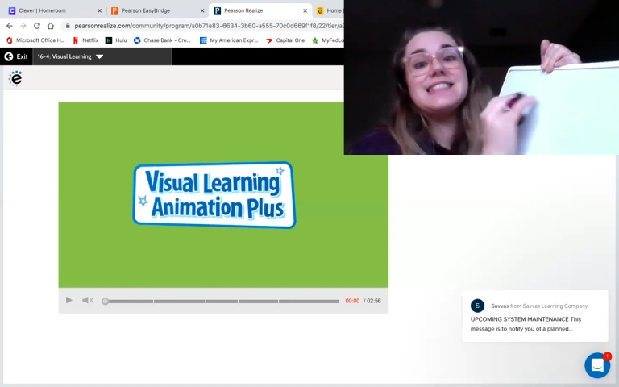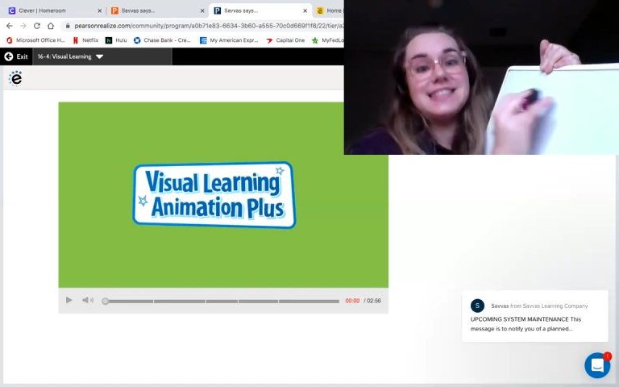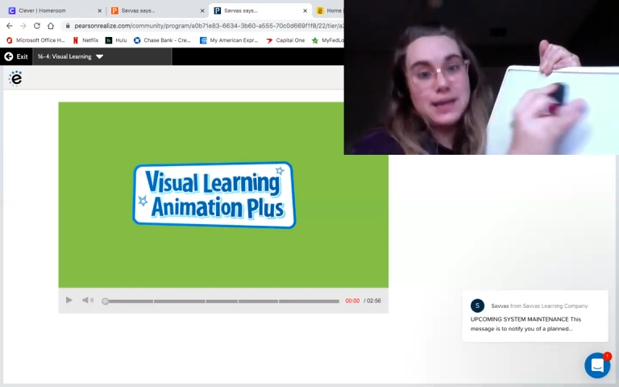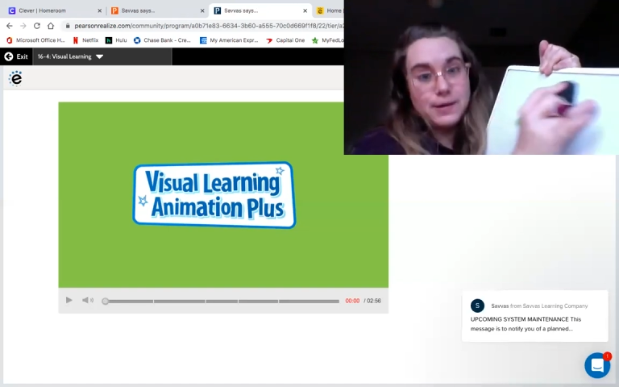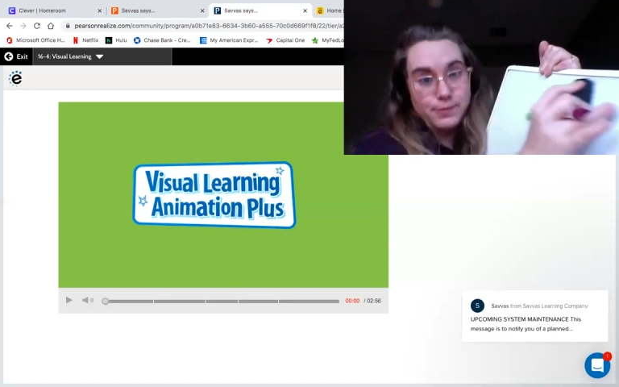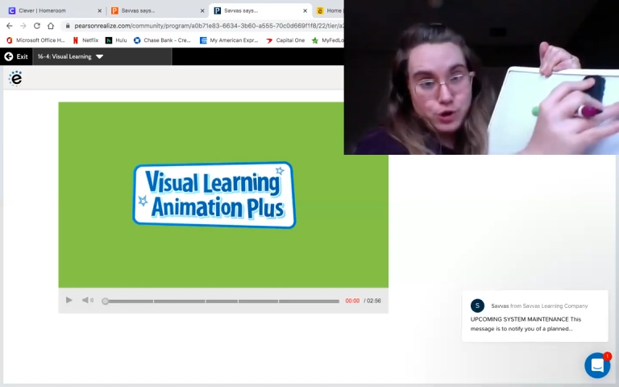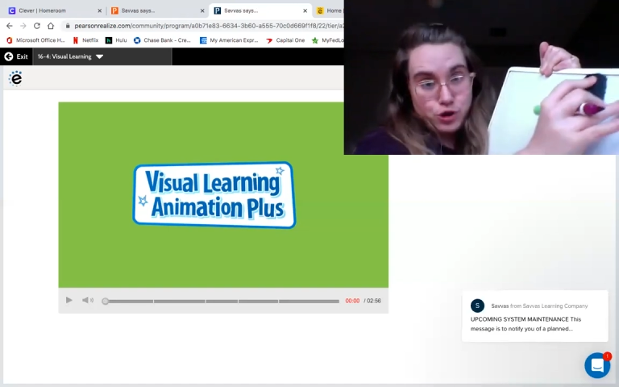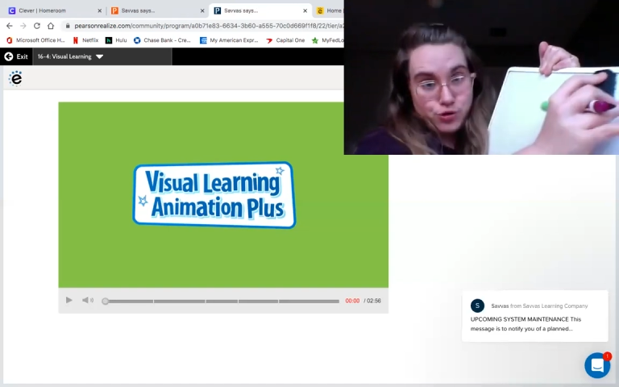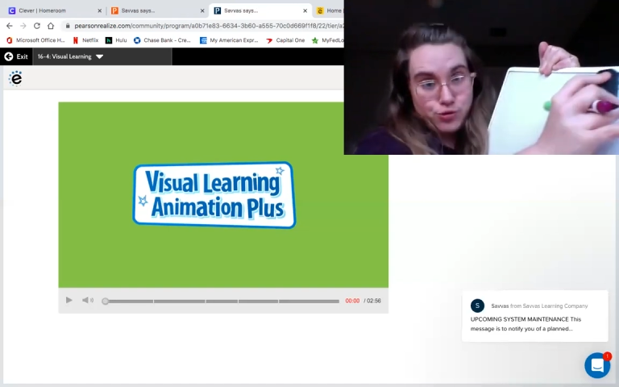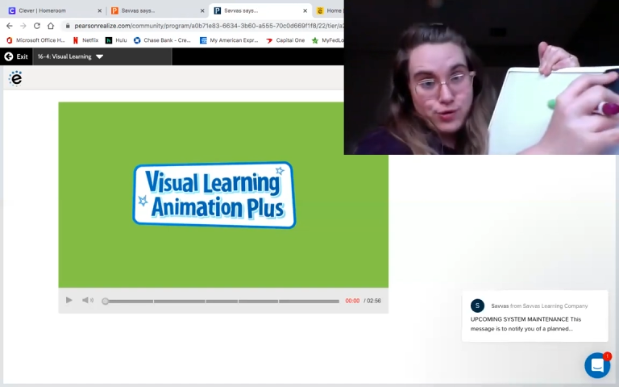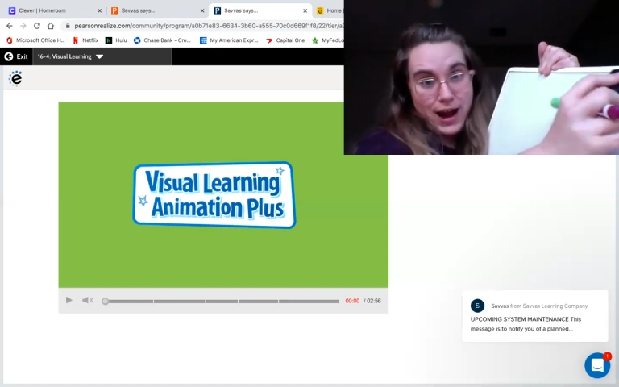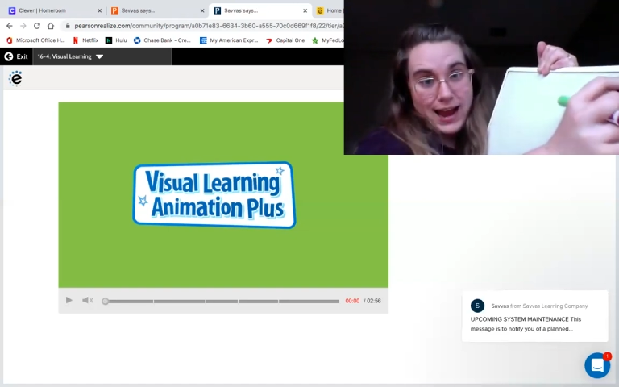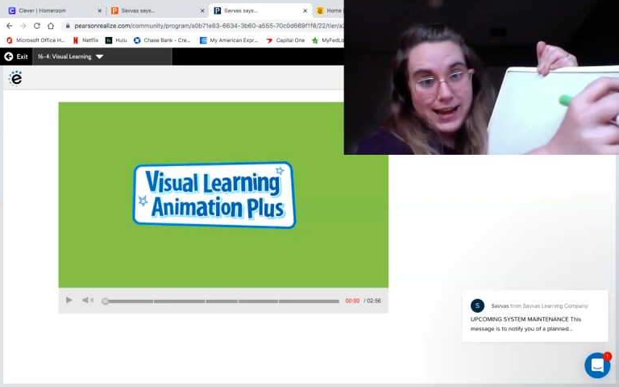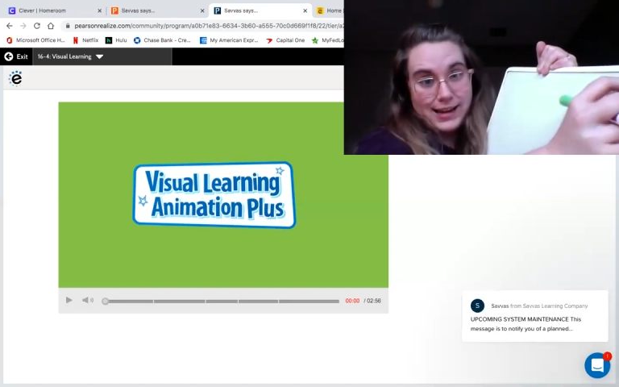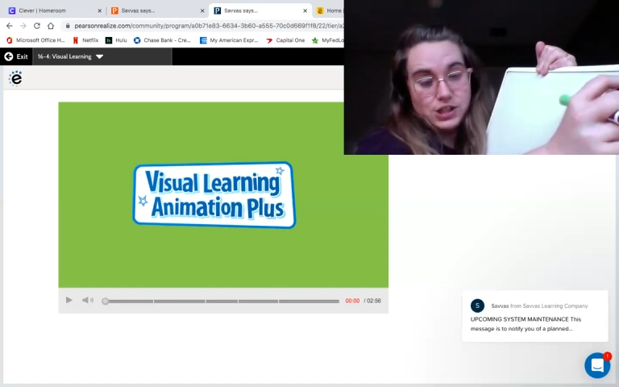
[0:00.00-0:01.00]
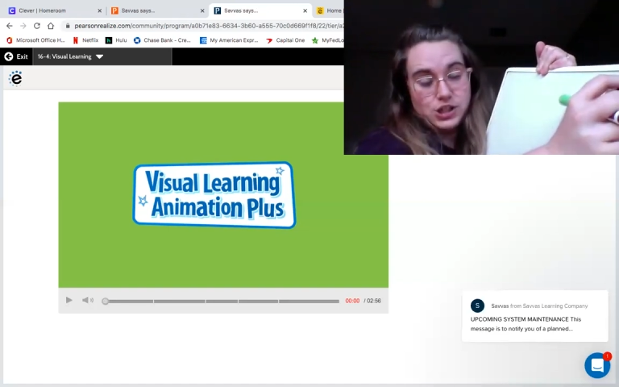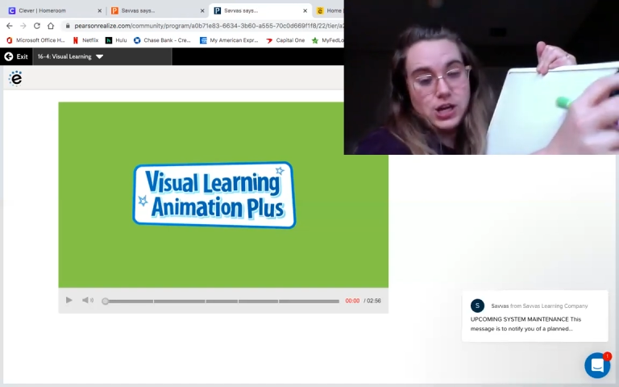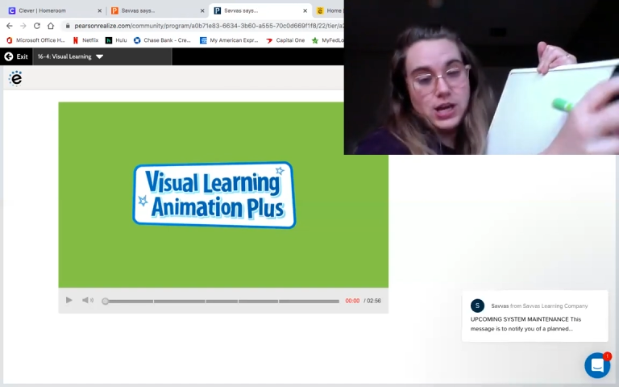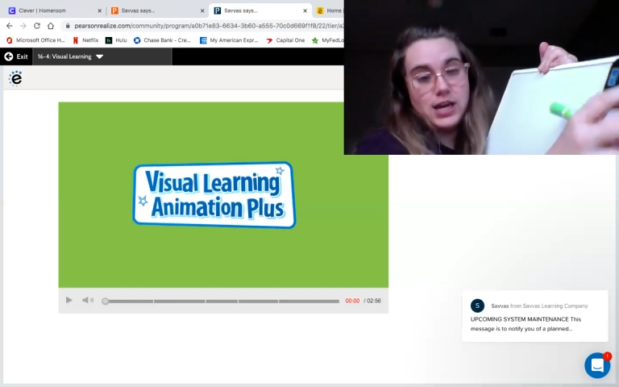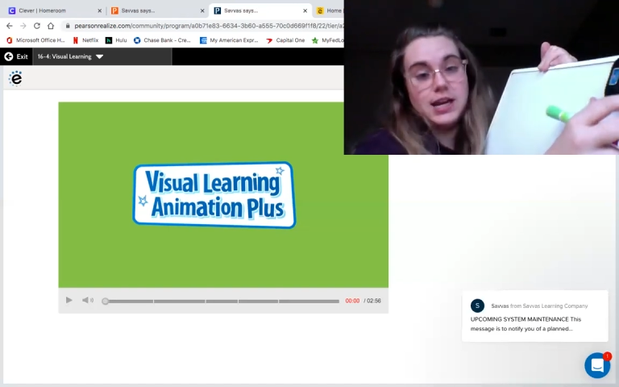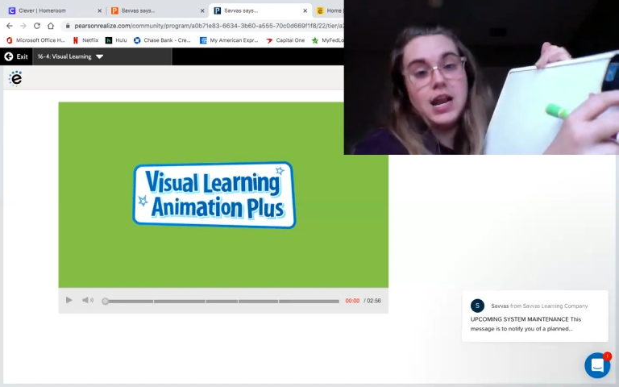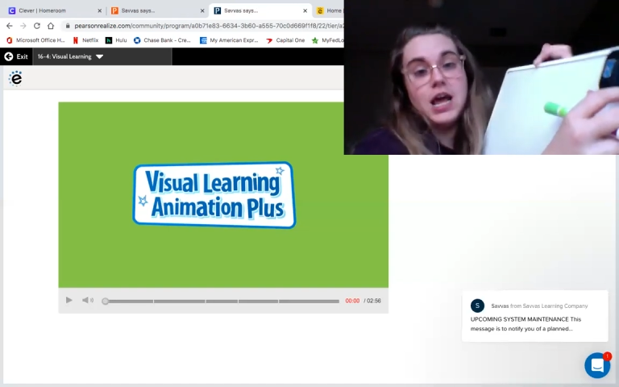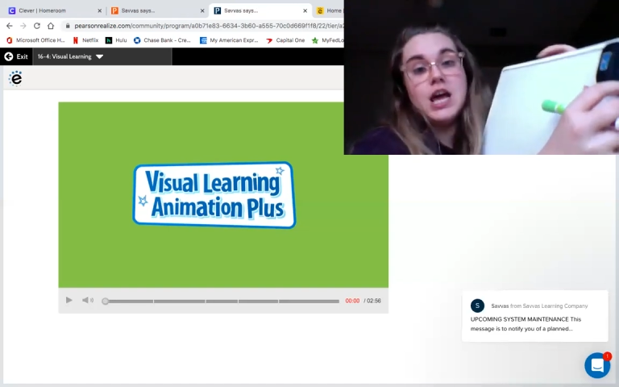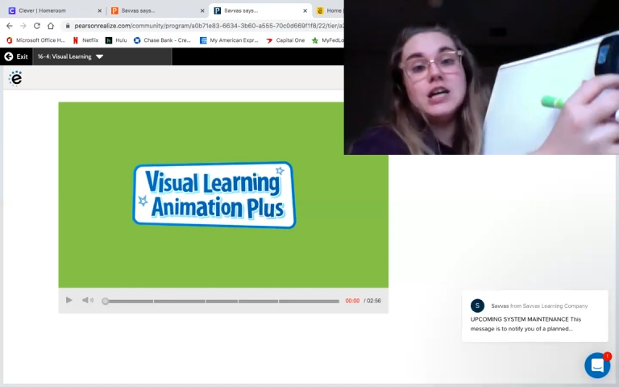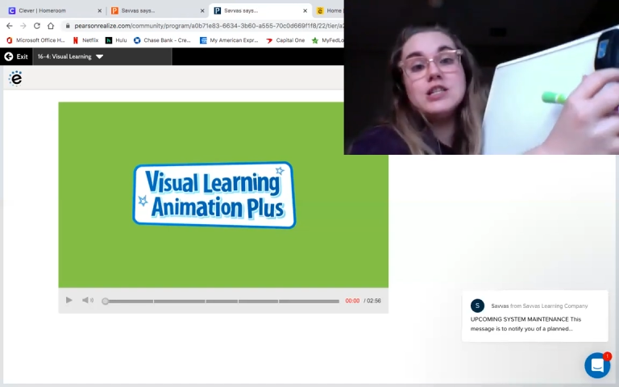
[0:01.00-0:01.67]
subtraction.